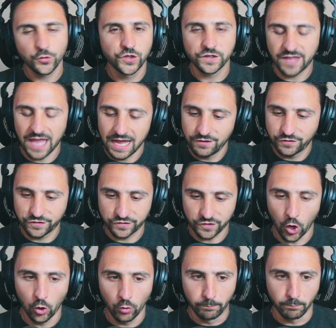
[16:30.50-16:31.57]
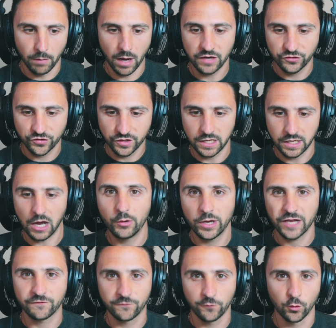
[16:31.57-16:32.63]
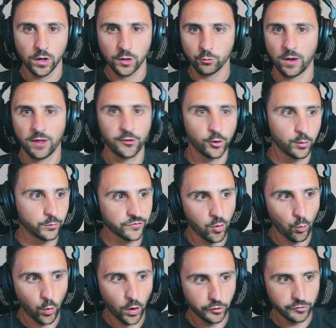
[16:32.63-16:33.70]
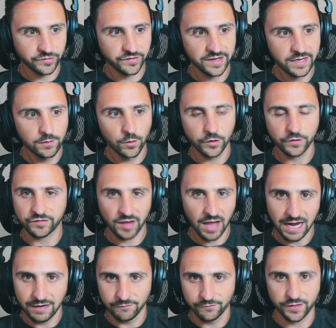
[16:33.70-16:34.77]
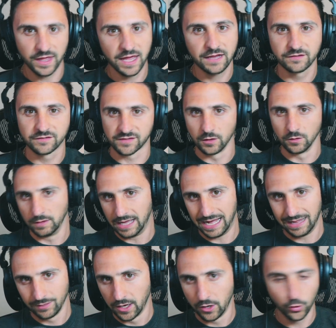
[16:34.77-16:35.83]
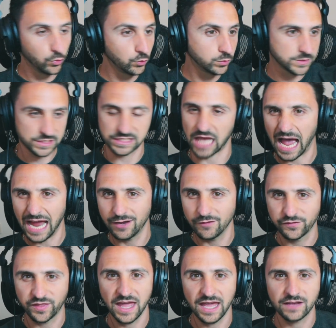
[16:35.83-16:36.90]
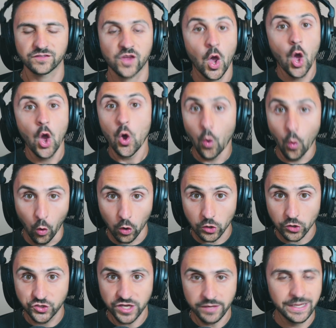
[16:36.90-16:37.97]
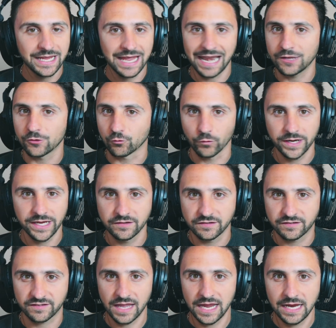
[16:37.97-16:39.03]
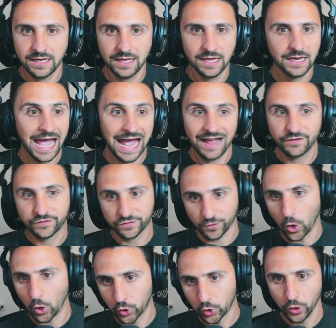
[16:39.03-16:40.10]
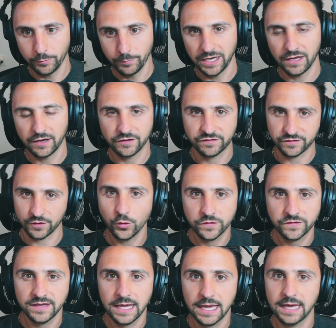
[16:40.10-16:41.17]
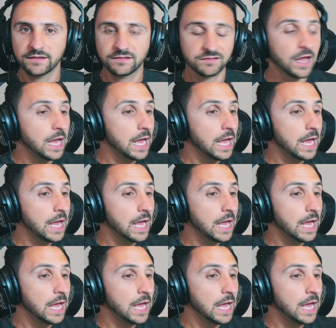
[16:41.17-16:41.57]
just had so much going for it, whether it was the Werner Ziegler side of things, the Lalo side of things, or Jimmy getting reinstated as Saul Goodman and Associates,